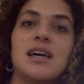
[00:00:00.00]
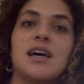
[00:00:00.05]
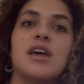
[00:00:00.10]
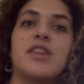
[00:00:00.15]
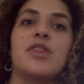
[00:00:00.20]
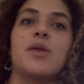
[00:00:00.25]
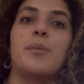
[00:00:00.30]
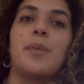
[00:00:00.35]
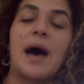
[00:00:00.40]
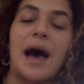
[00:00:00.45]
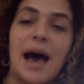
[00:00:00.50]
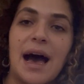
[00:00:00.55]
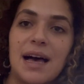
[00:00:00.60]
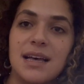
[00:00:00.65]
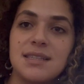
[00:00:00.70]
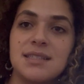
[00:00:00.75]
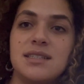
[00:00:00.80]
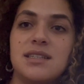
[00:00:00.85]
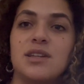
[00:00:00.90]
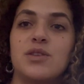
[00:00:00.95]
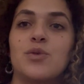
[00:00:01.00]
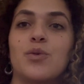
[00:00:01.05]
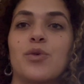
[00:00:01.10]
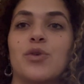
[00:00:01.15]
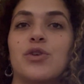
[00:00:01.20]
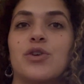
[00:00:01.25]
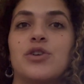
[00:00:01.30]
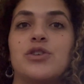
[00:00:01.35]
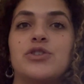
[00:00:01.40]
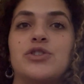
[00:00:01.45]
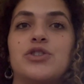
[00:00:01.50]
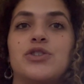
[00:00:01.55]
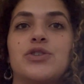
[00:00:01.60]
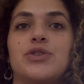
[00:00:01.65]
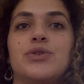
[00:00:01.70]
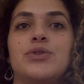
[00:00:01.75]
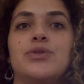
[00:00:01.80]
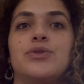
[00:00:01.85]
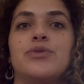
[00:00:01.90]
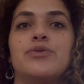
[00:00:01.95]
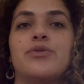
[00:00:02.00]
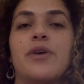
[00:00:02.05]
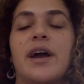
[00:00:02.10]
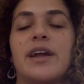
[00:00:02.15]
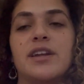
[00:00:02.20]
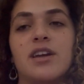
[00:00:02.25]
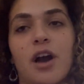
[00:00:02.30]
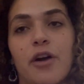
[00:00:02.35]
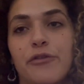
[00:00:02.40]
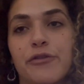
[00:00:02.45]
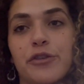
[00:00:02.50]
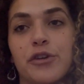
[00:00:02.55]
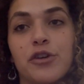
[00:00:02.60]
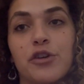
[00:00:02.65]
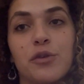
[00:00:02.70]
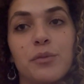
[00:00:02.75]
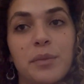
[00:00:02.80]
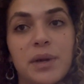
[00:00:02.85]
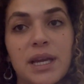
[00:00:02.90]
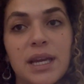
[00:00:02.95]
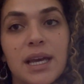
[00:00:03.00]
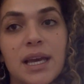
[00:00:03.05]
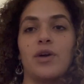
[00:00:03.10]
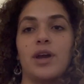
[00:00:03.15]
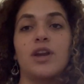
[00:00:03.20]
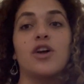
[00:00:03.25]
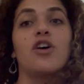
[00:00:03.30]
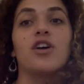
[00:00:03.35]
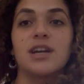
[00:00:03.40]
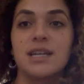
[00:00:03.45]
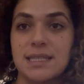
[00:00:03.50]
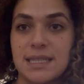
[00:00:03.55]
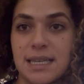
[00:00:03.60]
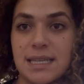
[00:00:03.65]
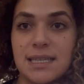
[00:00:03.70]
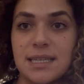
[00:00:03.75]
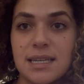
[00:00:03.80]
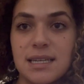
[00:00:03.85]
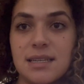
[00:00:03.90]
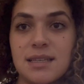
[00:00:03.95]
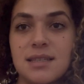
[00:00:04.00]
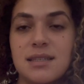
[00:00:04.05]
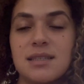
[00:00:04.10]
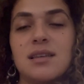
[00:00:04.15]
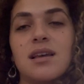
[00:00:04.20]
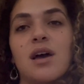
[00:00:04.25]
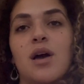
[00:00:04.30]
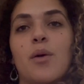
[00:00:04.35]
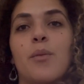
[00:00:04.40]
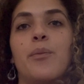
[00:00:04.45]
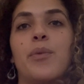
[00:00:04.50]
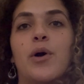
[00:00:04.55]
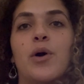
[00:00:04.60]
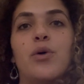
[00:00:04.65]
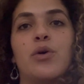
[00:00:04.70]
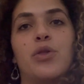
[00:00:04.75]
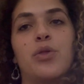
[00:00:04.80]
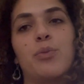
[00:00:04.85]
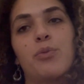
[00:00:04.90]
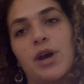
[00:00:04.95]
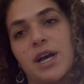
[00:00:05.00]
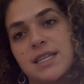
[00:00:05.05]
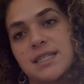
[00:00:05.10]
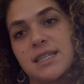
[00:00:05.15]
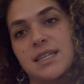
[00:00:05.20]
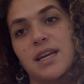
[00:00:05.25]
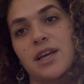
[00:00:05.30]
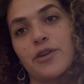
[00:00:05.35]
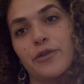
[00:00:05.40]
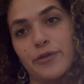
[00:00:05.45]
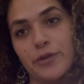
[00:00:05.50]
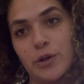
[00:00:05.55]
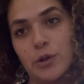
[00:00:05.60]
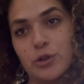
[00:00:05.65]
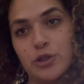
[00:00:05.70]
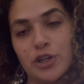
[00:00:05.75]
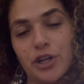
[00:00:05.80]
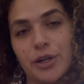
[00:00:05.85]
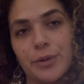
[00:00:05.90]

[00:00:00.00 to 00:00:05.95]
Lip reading: the past in order to find comfort or meaning in our existence, both present and future.